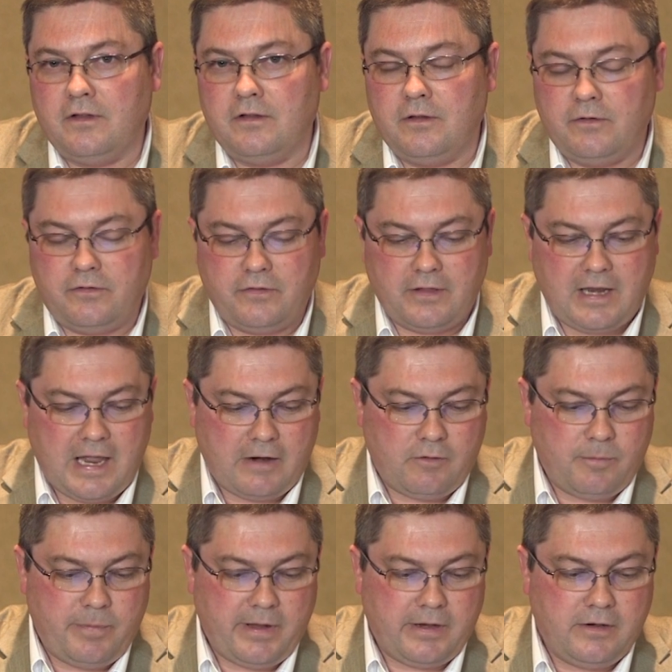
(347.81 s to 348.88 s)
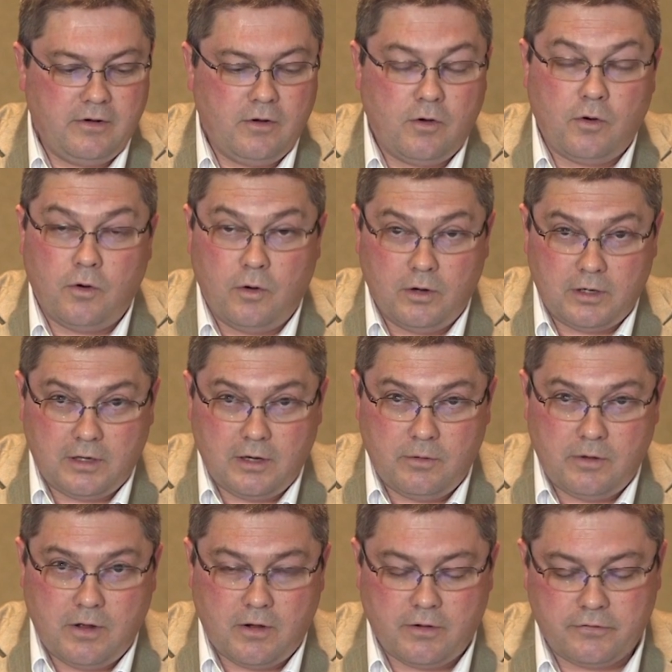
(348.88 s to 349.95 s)
using the LacriPen, all at
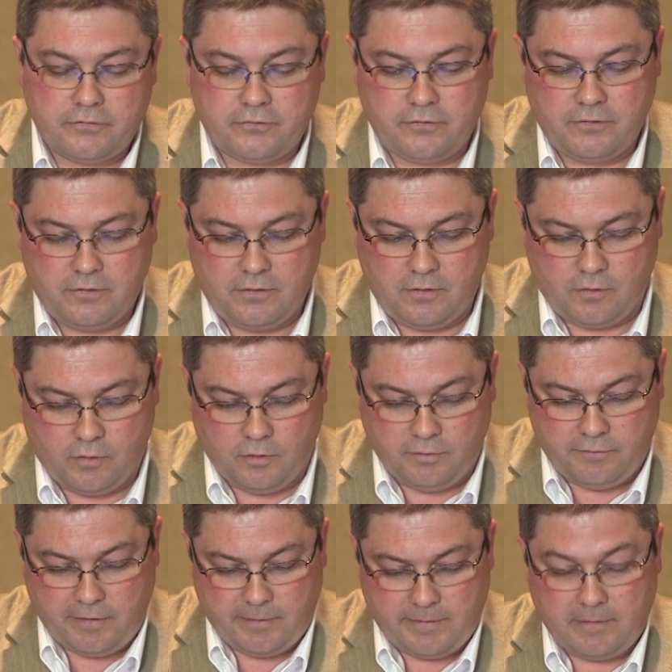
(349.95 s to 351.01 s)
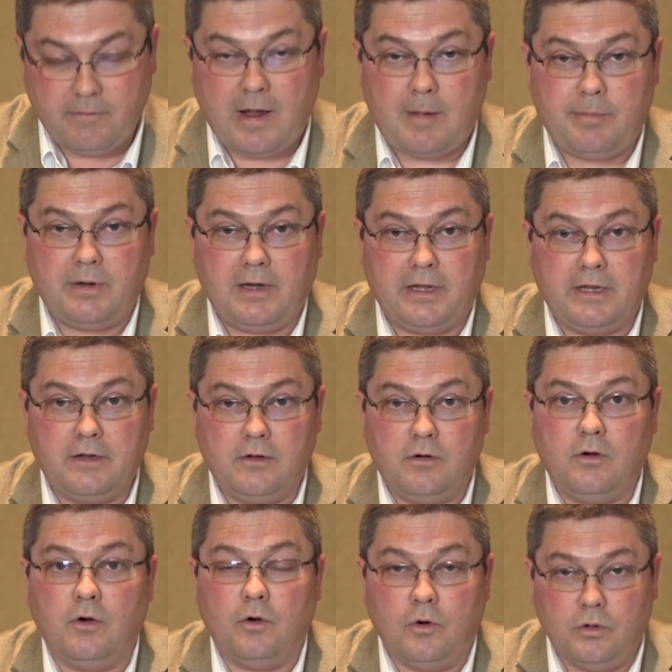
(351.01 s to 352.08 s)
low cost, all very rapidly,
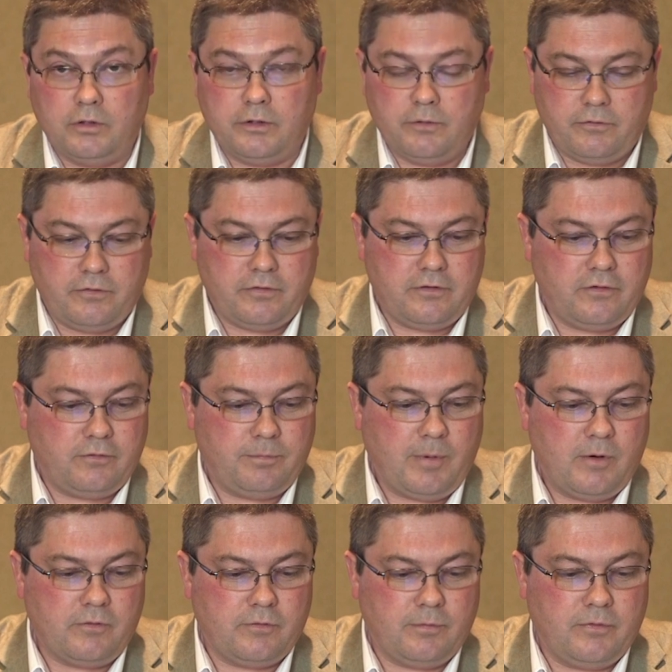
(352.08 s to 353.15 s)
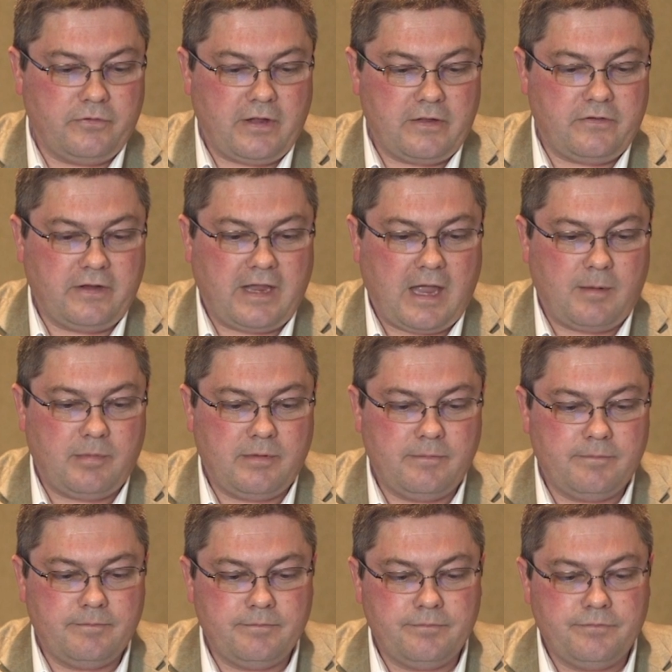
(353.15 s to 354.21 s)
all using the disposable sensor cap.
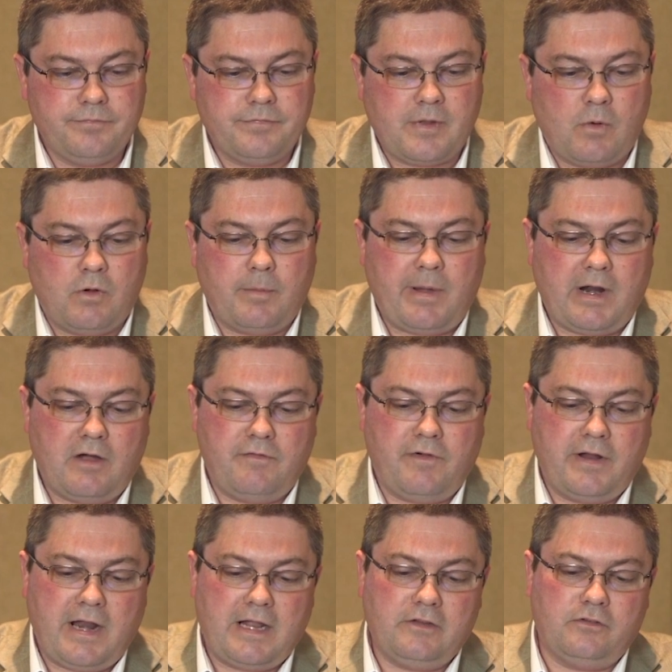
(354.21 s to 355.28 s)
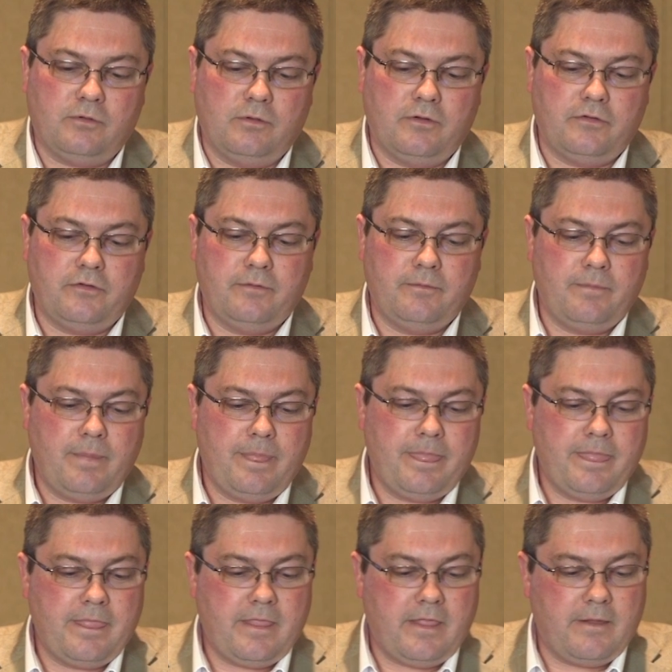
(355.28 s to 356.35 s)
What about our financials?
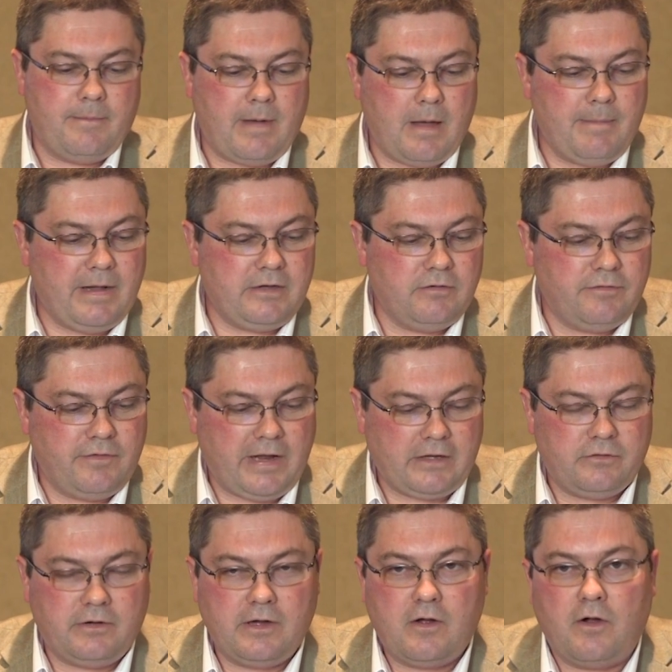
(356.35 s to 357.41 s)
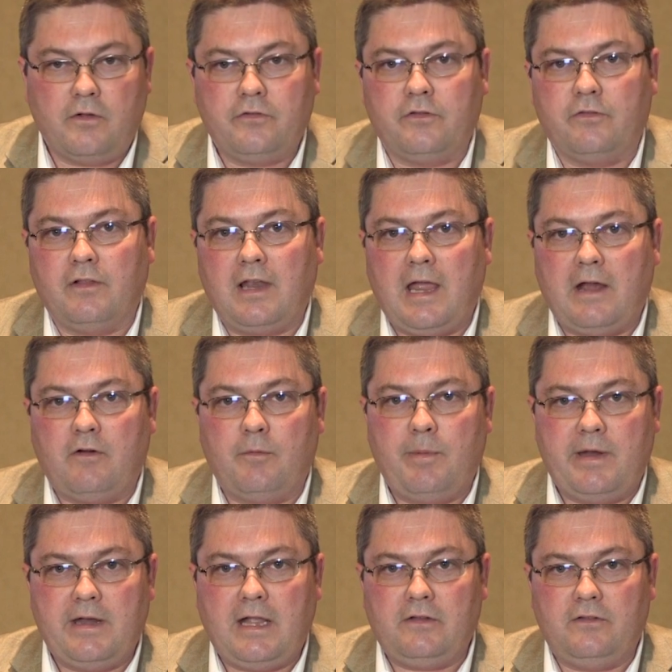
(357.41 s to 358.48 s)
Our manufacturing costs of the
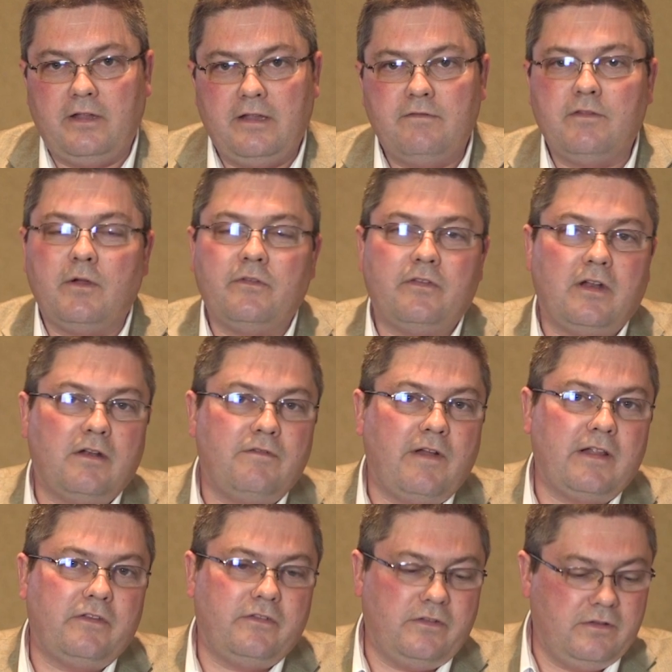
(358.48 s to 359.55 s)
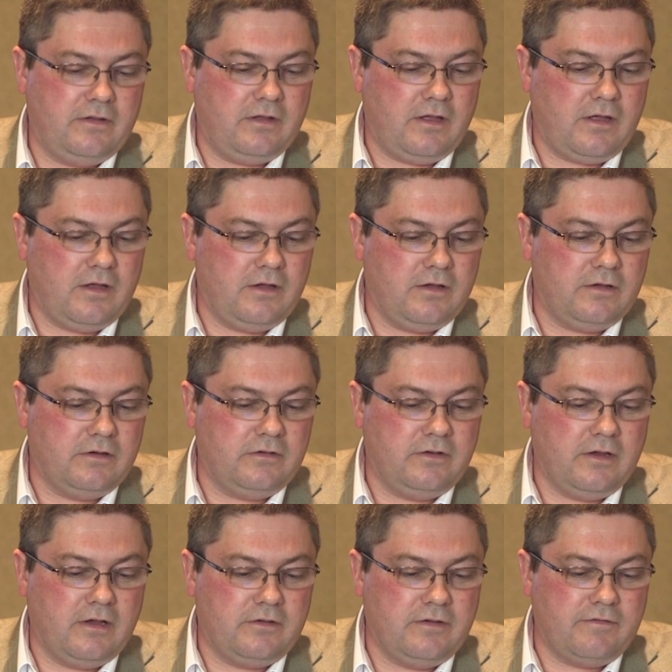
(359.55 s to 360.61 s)
LacriPen, actually, even though it's an advanced
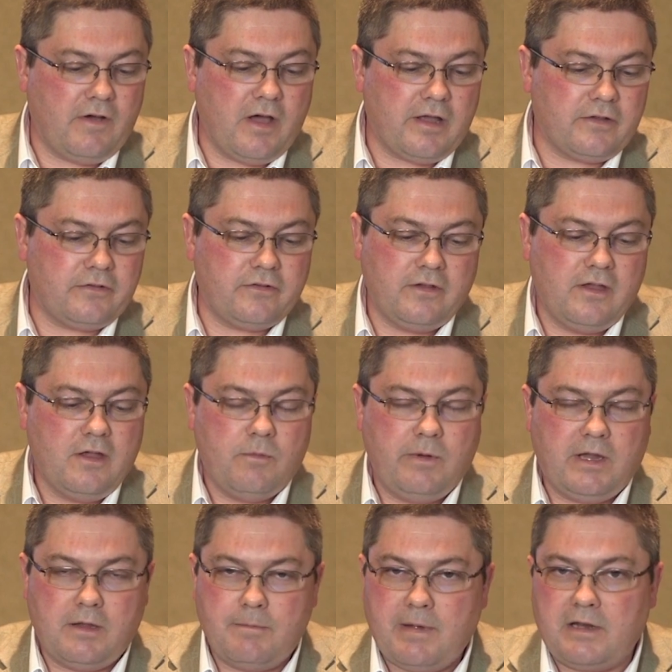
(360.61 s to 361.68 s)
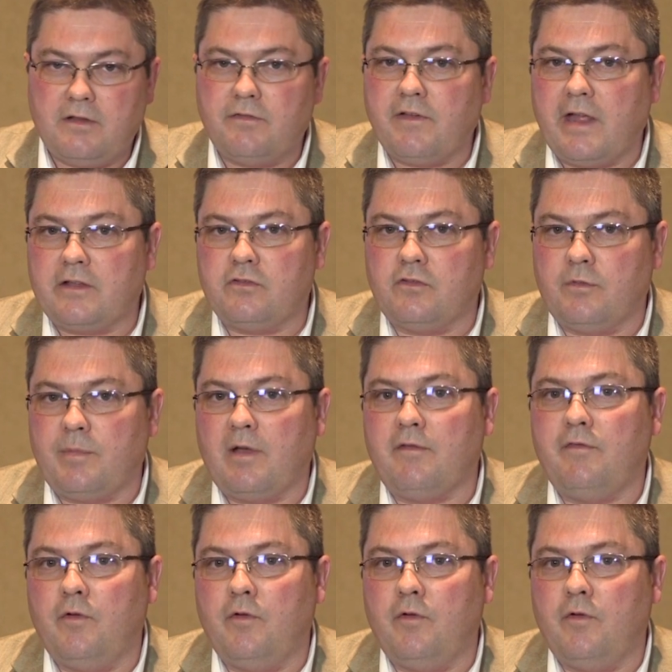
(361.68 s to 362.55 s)
device, we can manufacture for about